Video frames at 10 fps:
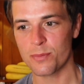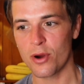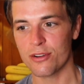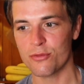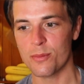
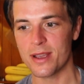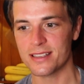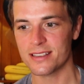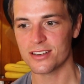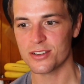part of what
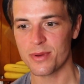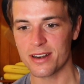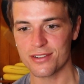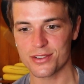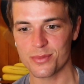makes it such a
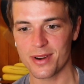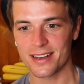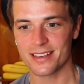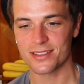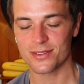beneficial
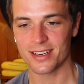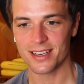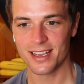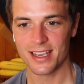practice, right?